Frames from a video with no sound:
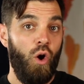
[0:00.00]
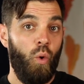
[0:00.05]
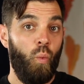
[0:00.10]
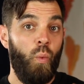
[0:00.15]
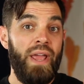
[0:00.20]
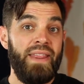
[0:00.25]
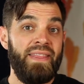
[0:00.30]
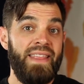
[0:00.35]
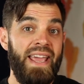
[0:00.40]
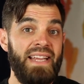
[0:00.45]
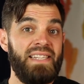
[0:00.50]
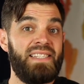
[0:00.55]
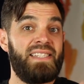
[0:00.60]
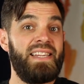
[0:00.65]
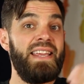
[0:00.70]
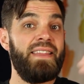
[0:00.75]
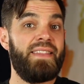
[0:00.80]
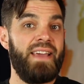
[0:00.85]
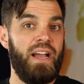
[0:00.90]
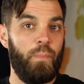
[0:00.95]
when they
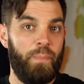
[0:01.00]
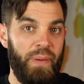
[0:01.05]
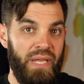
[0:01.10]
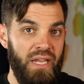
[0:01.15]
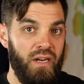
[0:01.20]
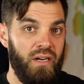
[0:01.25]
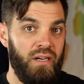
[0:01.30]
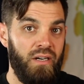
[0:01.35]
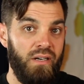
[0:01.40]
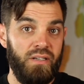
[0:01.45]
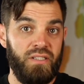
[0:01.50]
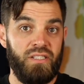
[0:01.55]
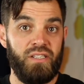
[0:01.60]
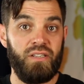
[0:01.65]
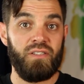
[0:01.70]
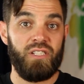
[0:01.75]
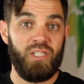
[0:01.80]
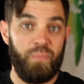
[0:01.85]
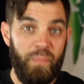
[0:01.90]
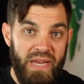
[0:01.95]
see their peers
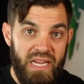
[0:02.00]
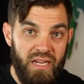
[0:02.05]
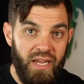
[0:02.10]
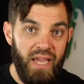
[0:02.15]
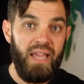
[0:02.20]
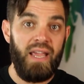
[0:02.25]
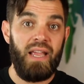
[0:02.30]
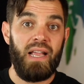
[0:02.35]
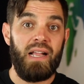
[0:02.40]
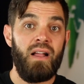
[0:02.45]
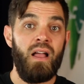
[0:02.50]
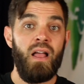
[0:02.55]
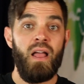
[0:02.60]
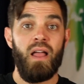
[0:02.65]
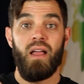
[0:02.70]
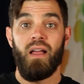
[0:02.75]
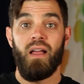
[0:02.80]
speaking,